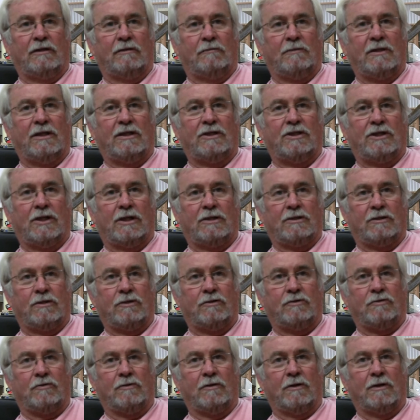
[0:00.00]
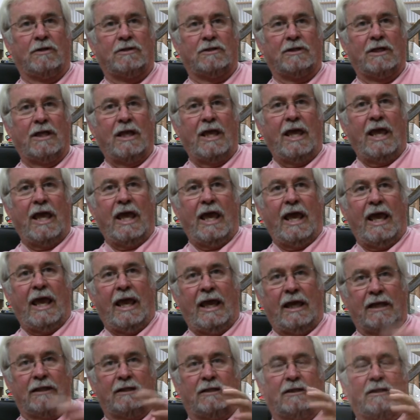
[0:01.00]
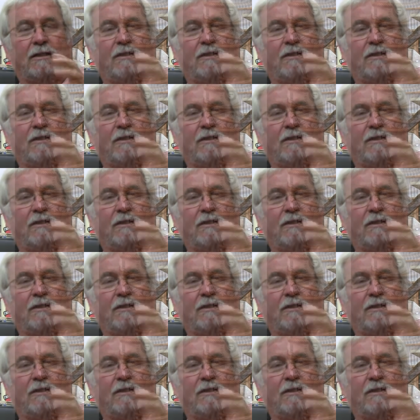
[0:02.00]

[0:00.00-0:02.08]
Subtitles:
to be a chest of drawers. And to